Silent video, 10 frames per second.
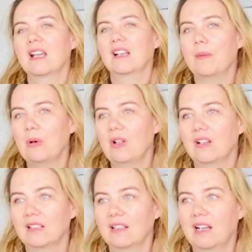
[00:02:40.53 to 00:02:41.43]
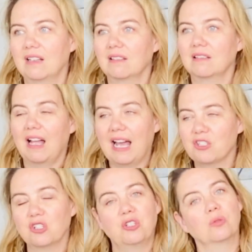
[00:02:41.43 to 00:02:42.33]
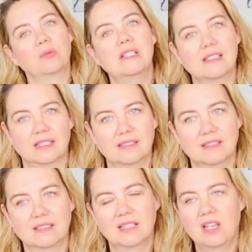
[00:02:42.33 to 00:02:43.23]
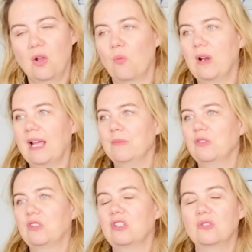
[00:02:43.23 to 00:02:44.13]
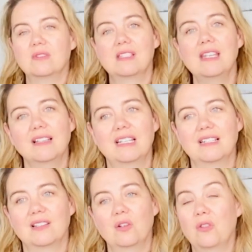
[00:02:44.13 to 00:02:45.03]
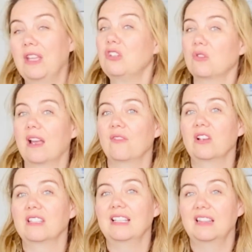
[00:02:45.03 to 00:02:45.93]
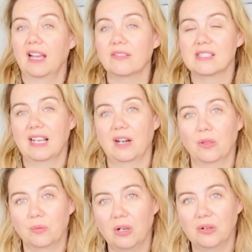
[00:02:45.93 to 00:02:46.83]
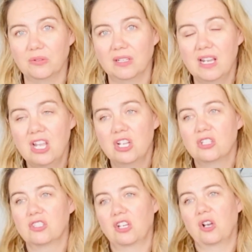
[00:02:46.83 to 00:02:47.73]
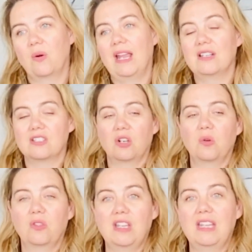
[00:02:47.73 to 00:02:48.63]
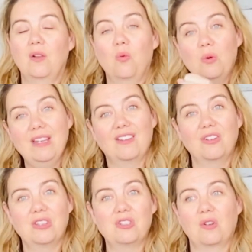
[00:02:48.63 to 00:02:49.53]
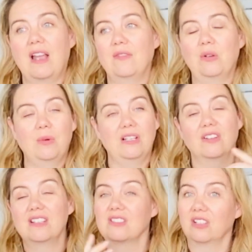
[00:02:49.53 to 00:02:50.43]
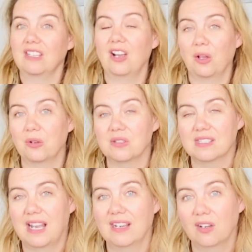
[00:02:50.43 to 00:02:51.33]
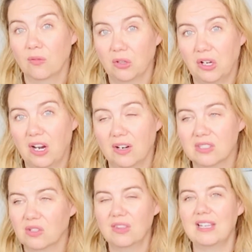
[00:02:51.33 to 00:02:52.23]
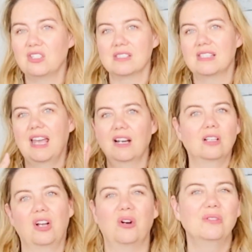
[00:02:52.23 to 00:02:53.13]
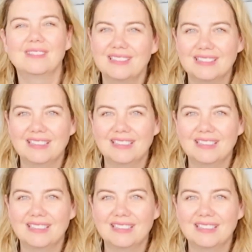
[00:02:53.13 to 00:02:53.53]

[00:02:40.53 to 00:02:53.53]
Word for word: Couple logical reasons. When I moved to New Zealand, they drive on the left side of the road. So, and so the wheel, the driving wheel, is on the other side of the car. So that just that alone